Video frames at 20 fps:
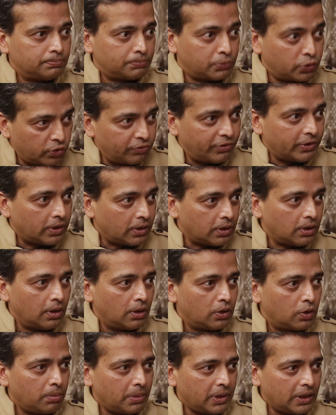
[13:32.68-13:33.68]
proven
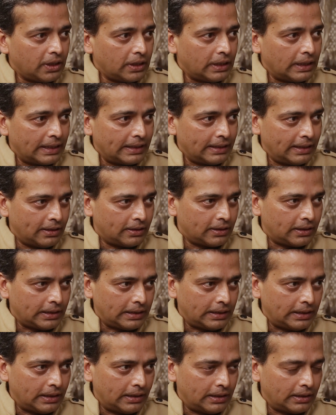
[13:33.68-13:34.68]
to be
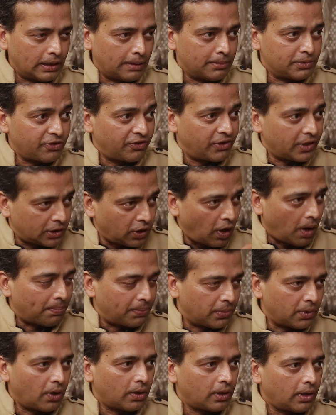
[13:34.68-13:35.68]
guilty in terms of the
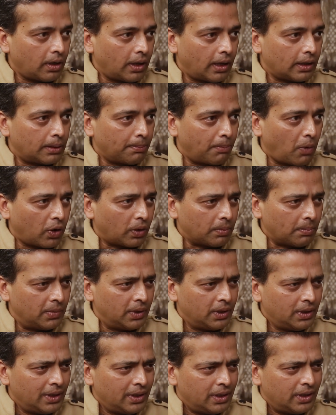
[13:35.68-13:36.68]
top, not at the bottom?
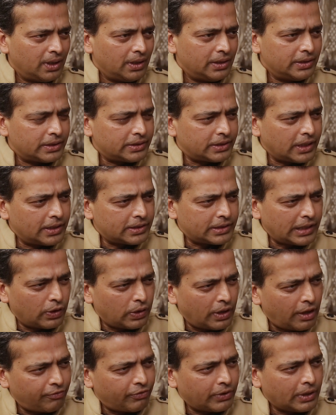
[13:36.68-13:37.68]
Is a
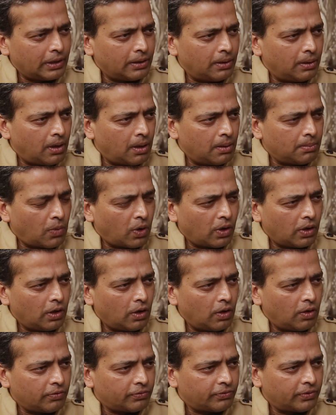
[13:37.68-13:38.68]
South African
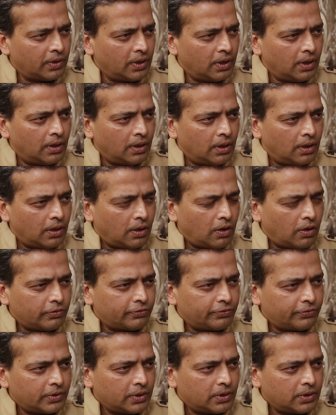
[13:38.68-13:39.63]
model of